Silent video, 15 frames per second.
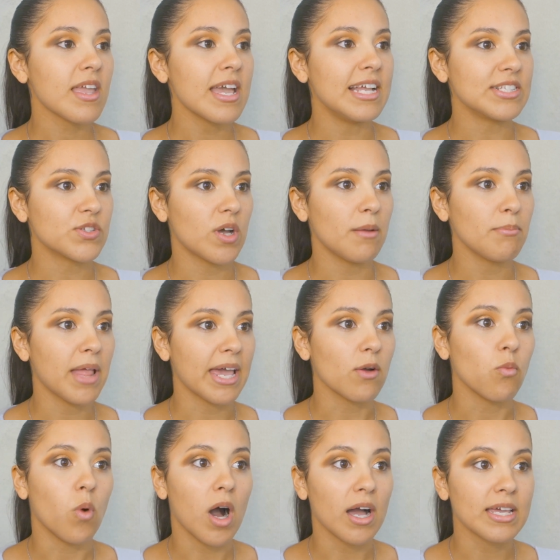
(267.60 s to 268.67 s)
And so I'm
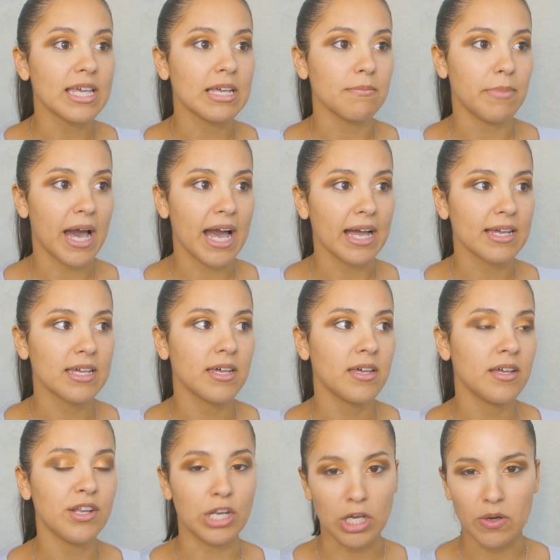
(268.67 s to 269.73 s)
like walking back.
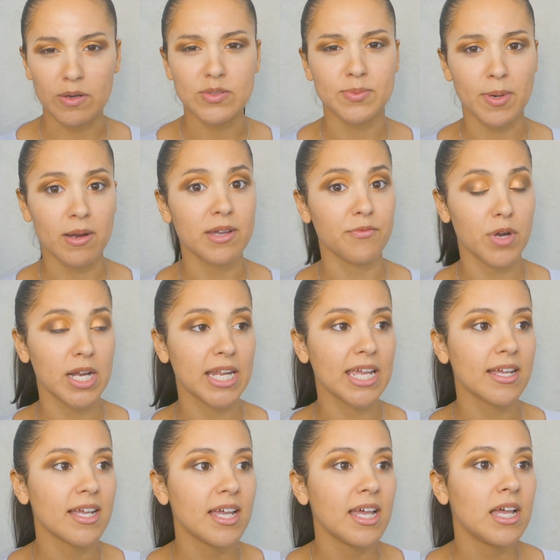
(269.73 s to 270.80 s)
No, I was probably
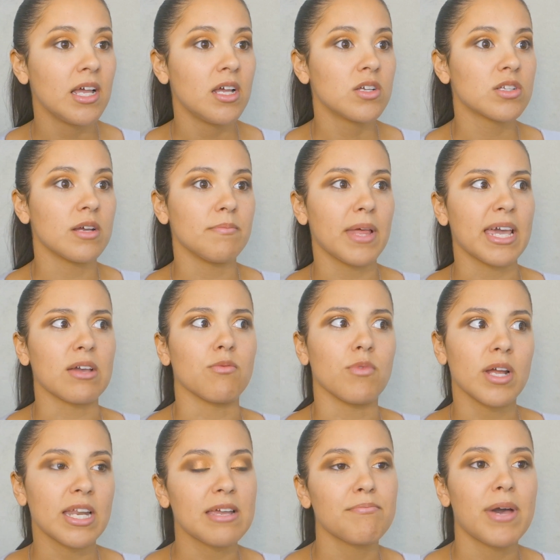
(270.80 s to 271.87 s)
running. So I'm like
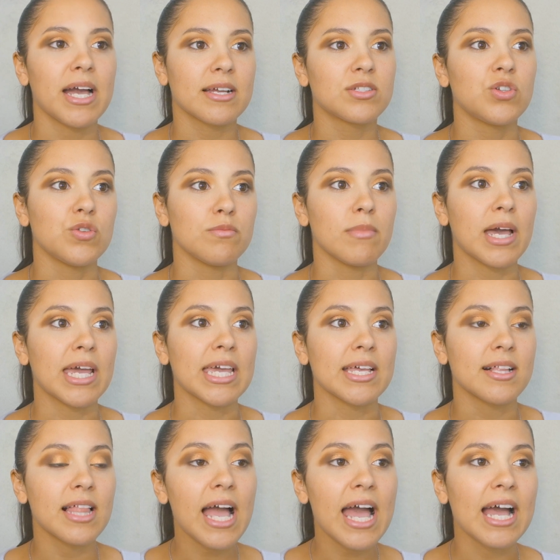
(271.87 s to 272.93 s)
running back to my
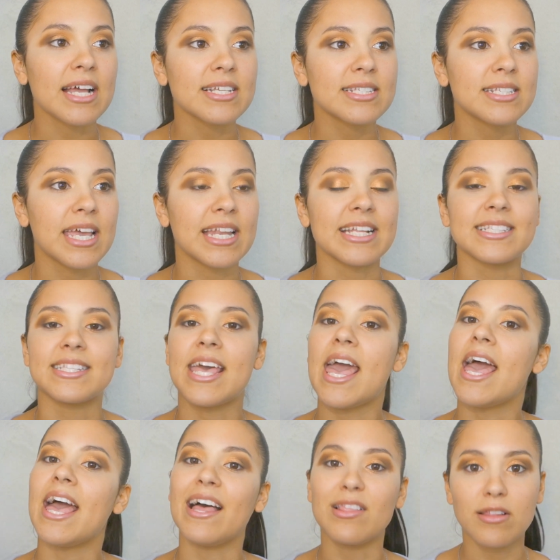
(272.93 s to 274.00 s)
class, and it's
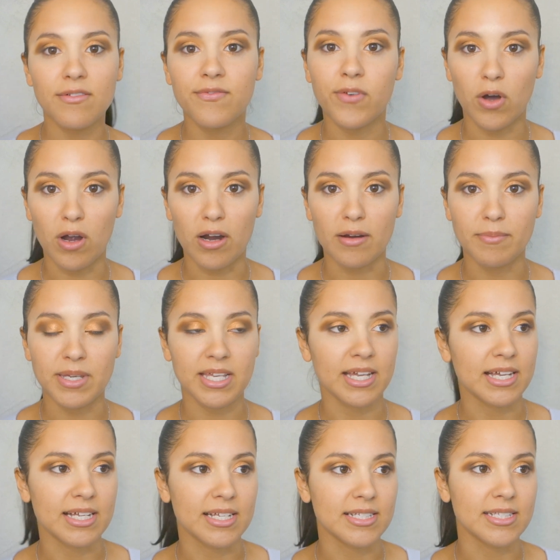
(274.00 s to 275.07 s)
hella far
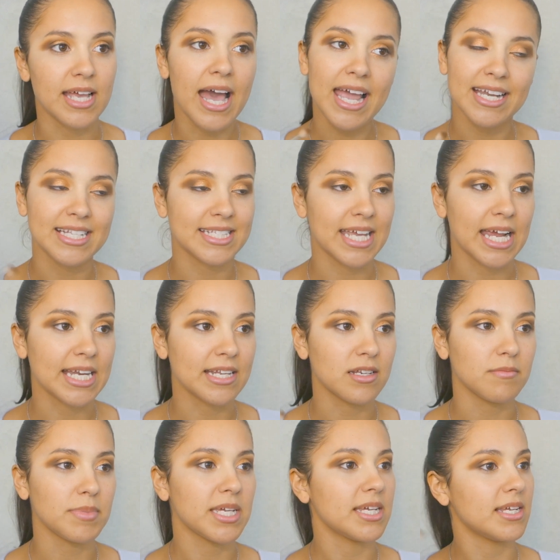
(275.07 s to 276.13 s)
because I decided
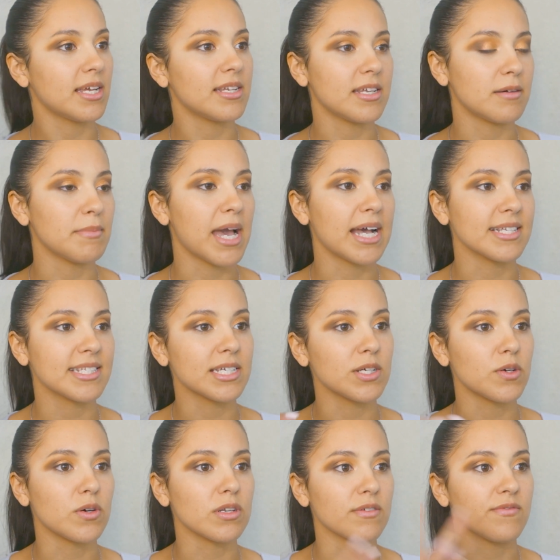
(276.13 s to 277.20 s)
to be a dumbass and
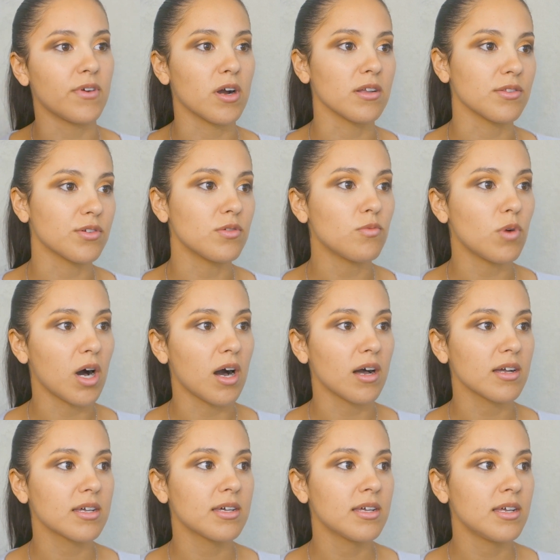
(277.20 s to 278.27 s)
go on a far little
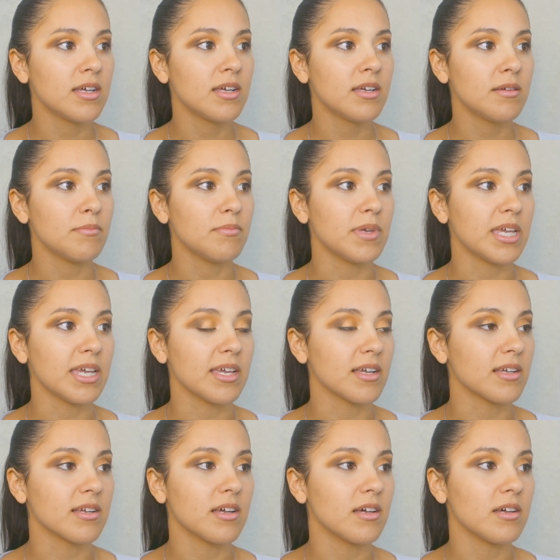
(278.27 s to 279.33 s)
walk,
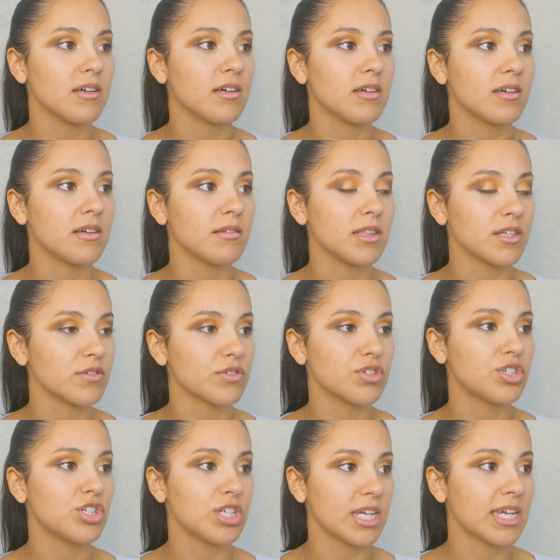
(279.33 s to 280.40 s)
being a little
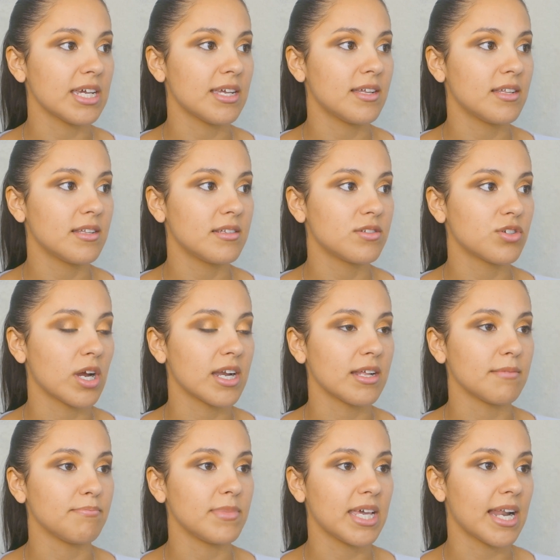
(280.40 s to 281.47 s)
shit, trying
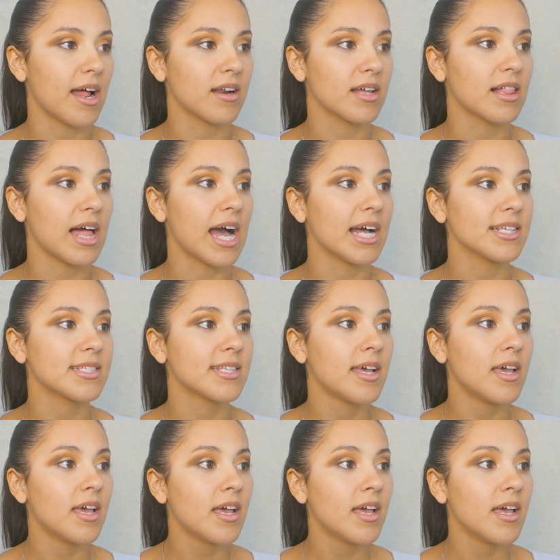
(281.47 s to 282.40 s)
to get out of class.